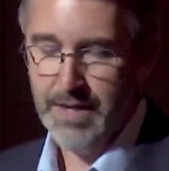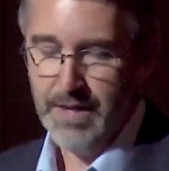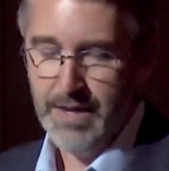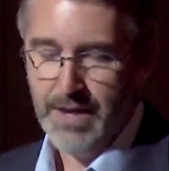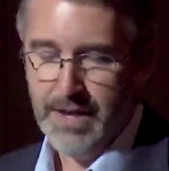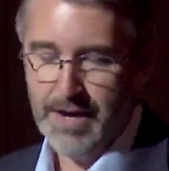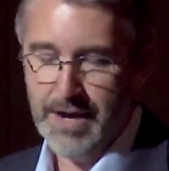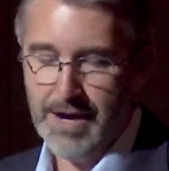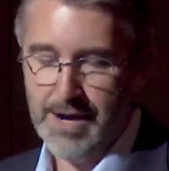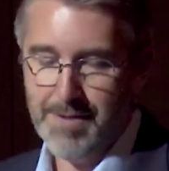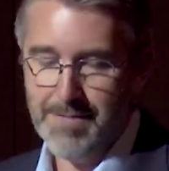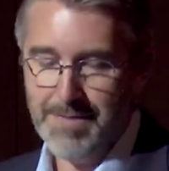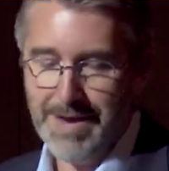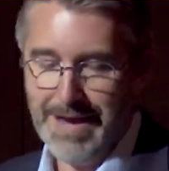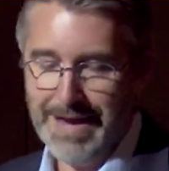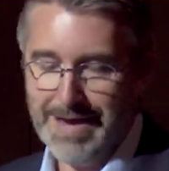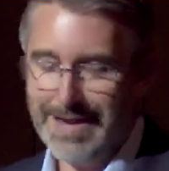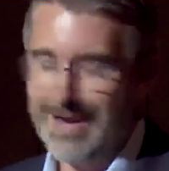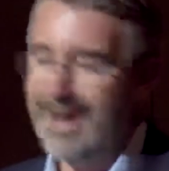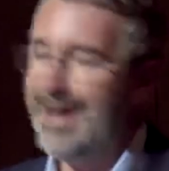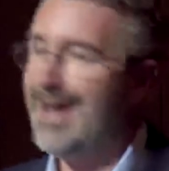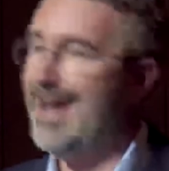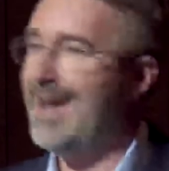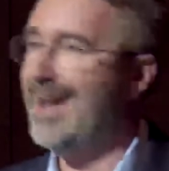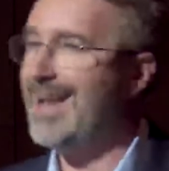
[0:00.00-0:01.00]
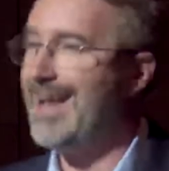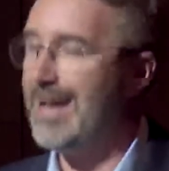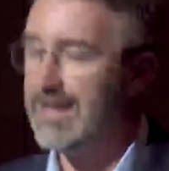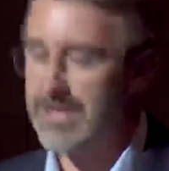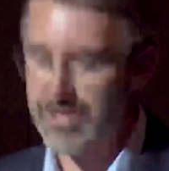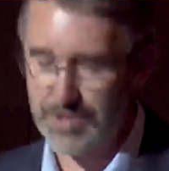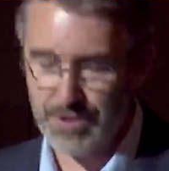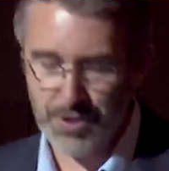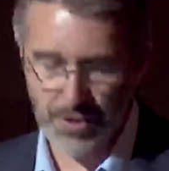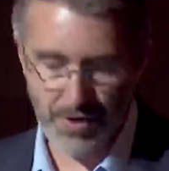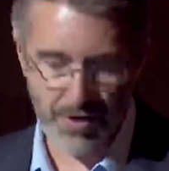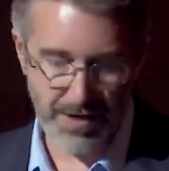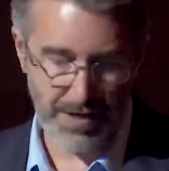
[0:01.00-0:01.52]
And I
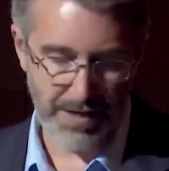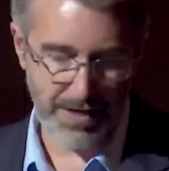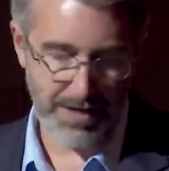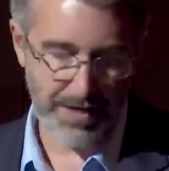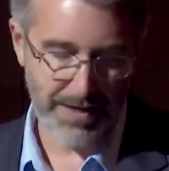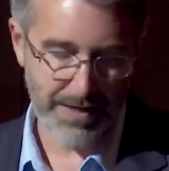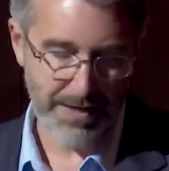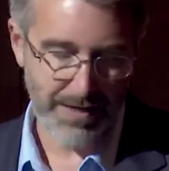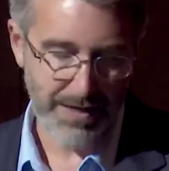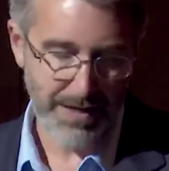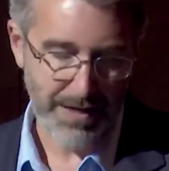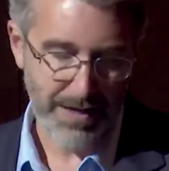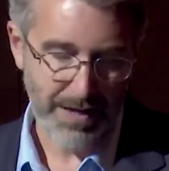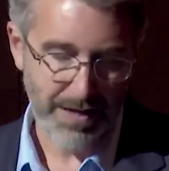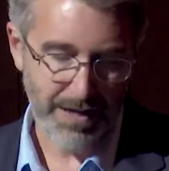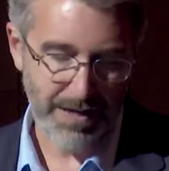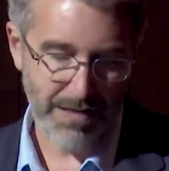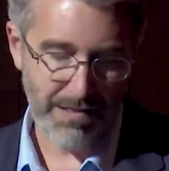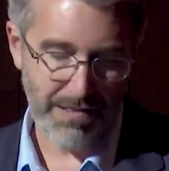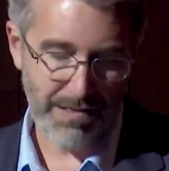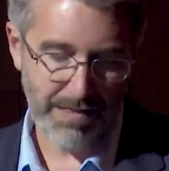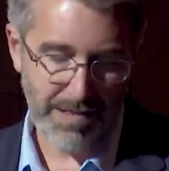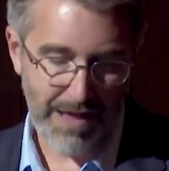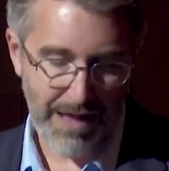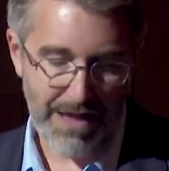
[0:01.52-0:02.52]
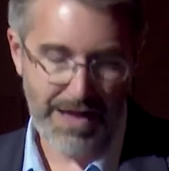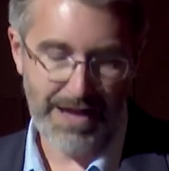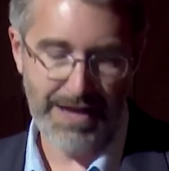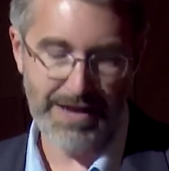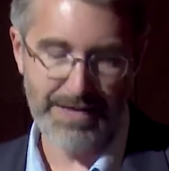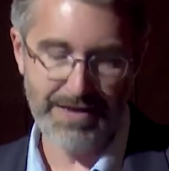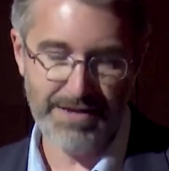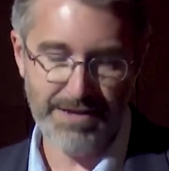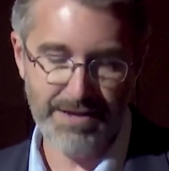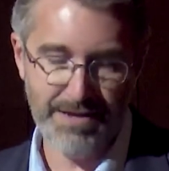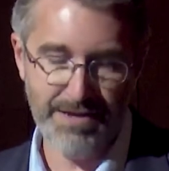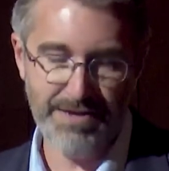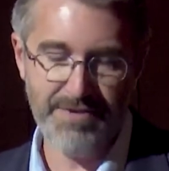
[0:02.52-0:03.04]
saw a lot
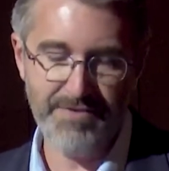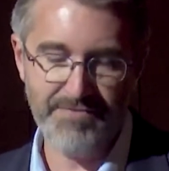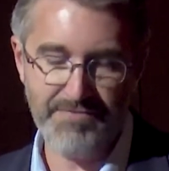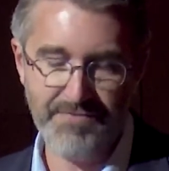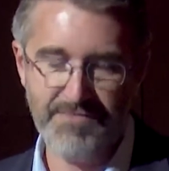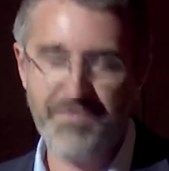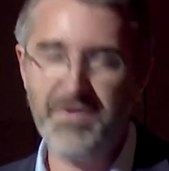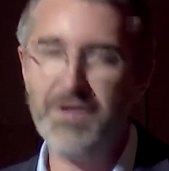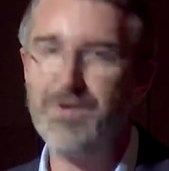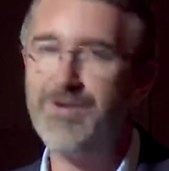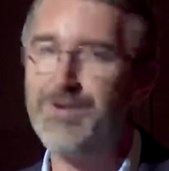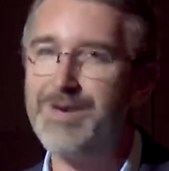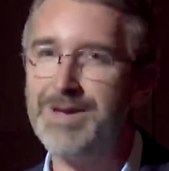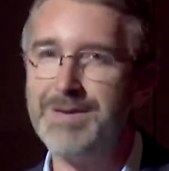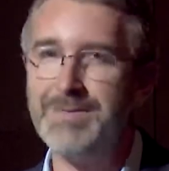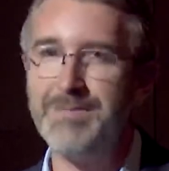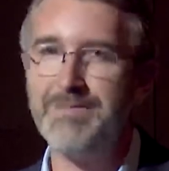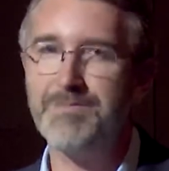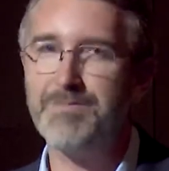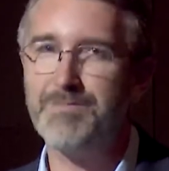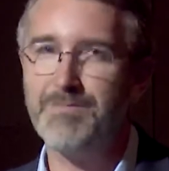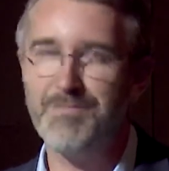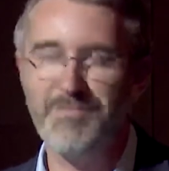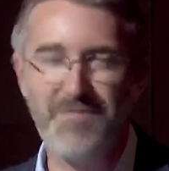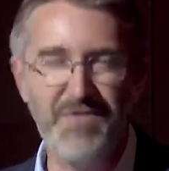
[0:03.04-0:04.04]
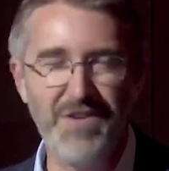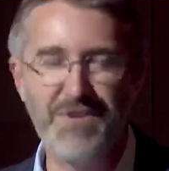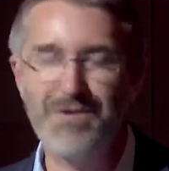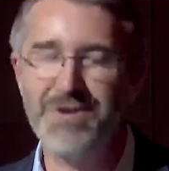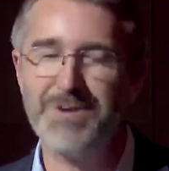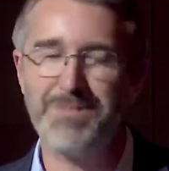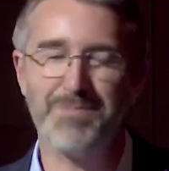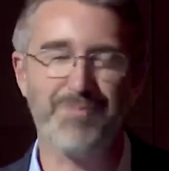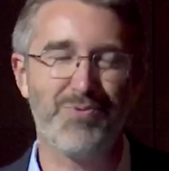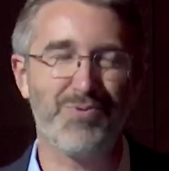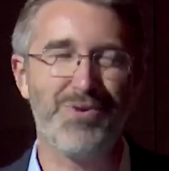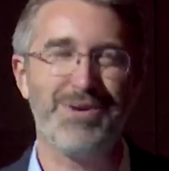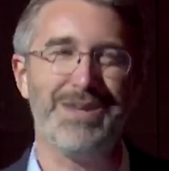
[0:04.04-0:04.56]
of very, very
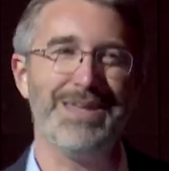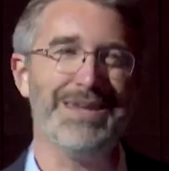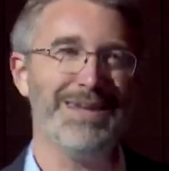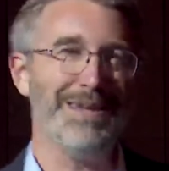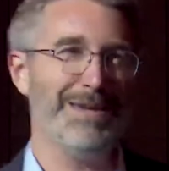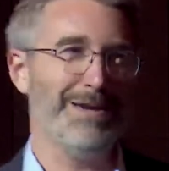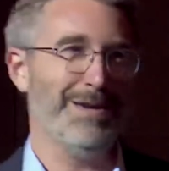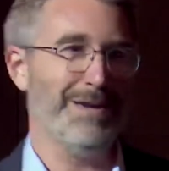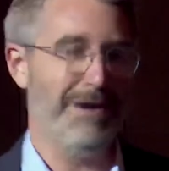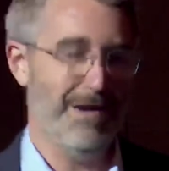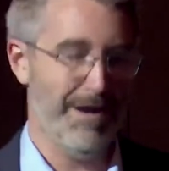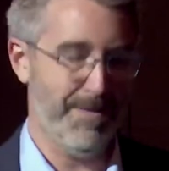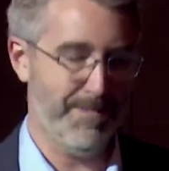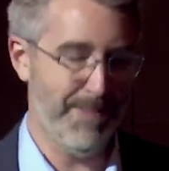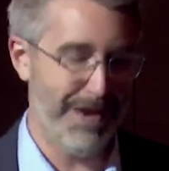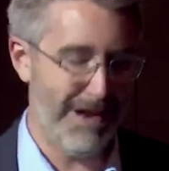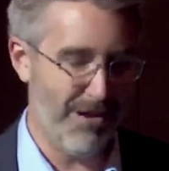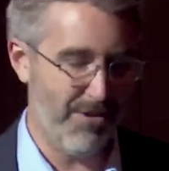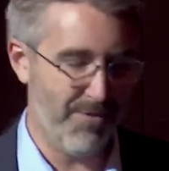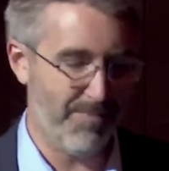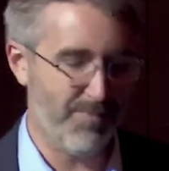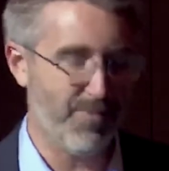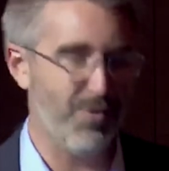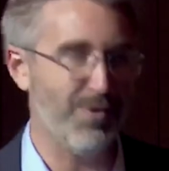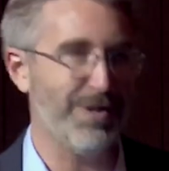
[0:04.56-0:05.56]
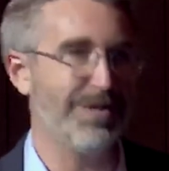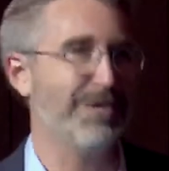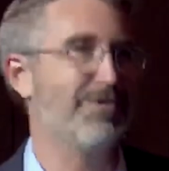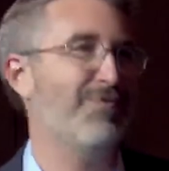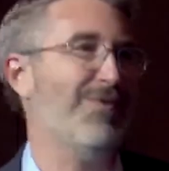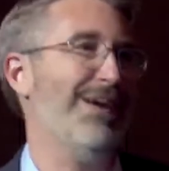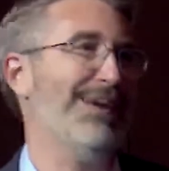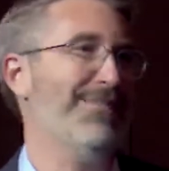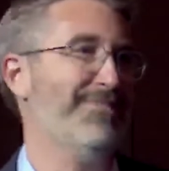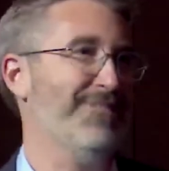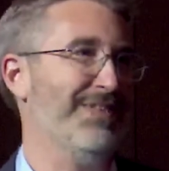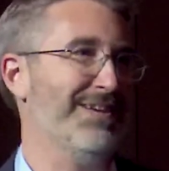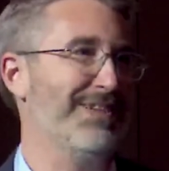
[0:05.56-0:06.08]
pretty PowerPoint
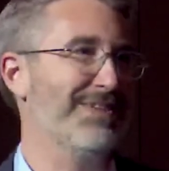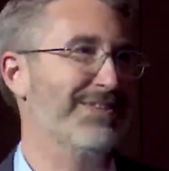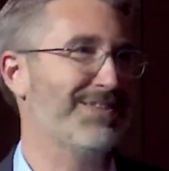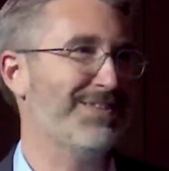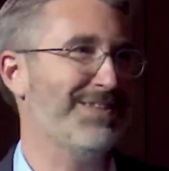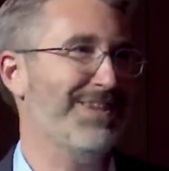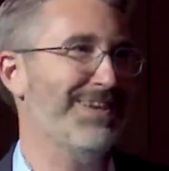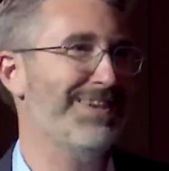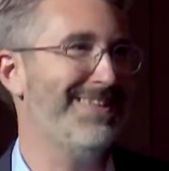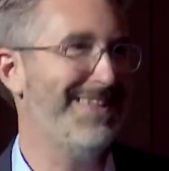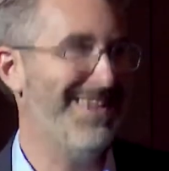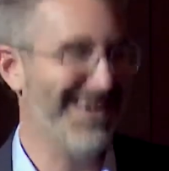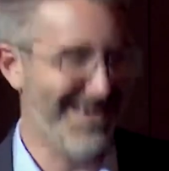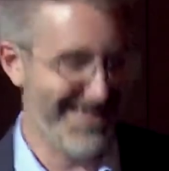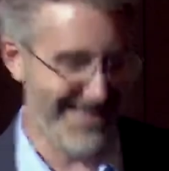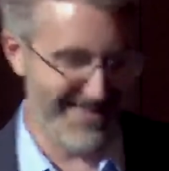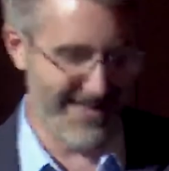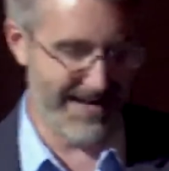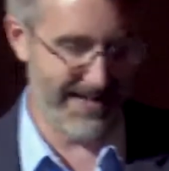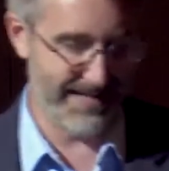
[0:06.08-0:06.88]
graphics in that